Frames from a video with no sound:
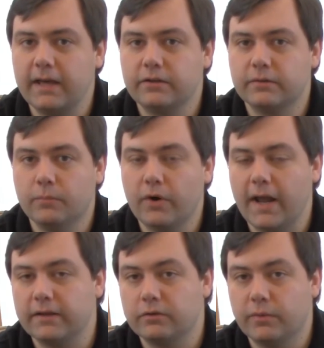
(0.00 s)
more
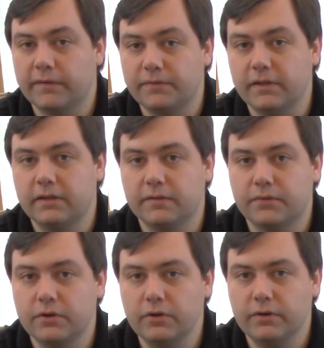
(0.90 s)
accurate way of thinking of
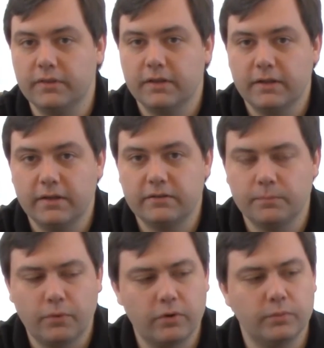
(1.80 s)
the Earth is
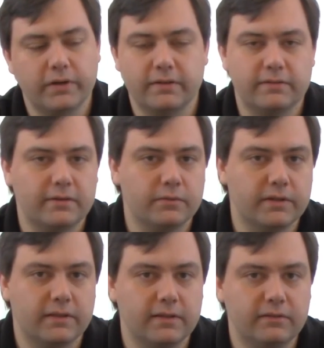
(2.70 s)
important when
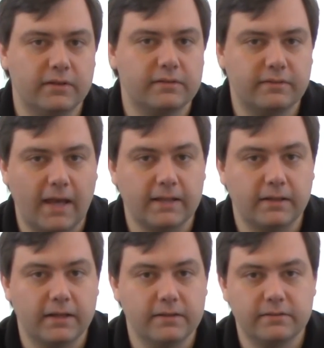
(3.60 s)
considering things like
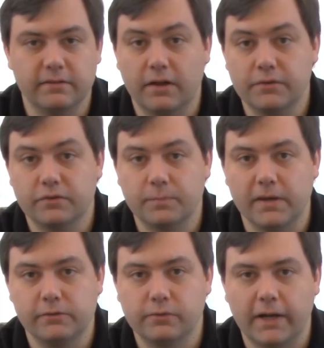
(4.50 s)
satellites and other
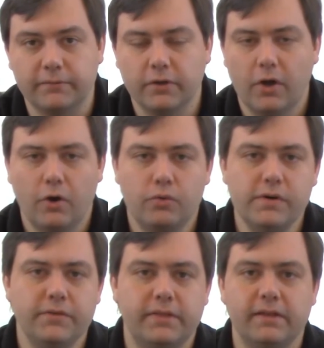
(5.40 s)
spacecraft, or
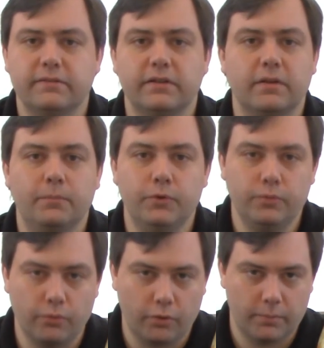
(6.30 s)
even things like the
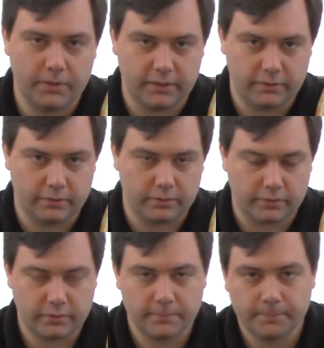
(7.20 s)
moon orbiting the
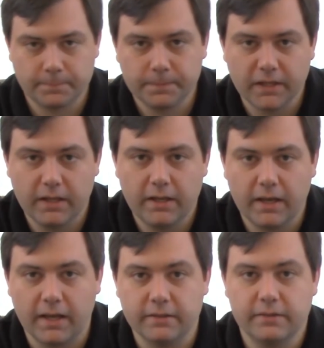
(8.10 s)
Earth.
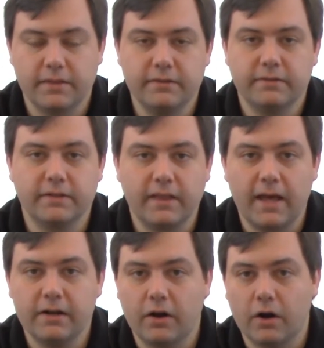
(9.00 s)
And things like
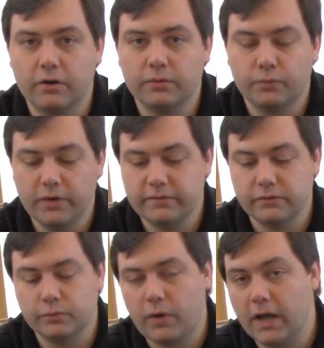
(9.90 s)
that are
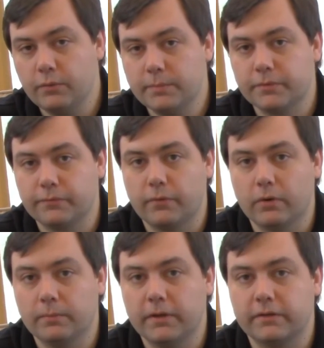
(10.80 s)
reasons why we
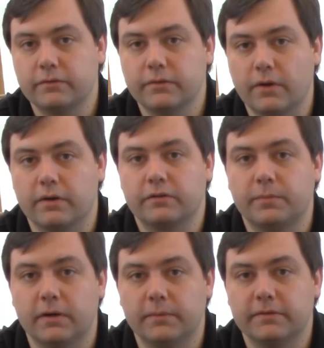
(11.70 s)
perform thought
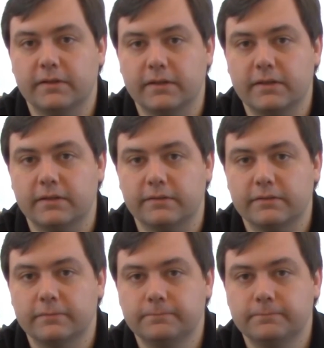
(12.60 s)
experiments like this.